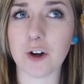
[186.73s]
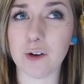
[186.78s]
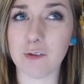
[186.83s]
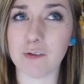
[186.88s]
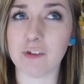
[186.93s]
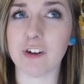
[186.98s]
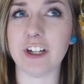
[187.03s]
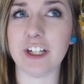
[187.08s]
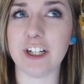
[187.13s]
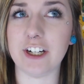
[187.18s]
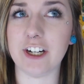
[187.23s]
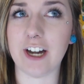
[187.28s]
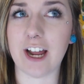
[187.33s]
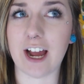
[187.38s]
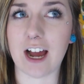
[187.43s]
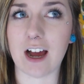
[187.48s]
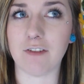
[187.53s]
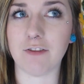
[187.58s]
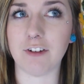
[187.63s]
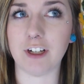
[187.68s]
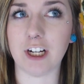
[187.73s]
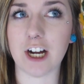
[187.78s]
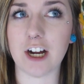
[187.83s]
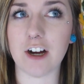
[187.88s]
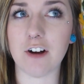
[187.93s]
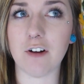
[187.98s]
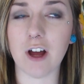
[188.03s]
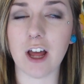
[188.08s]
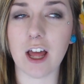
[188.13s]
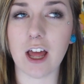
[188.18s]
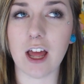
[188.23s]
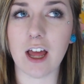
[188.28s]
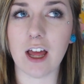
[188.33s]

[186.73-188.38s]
over a year and a half ago.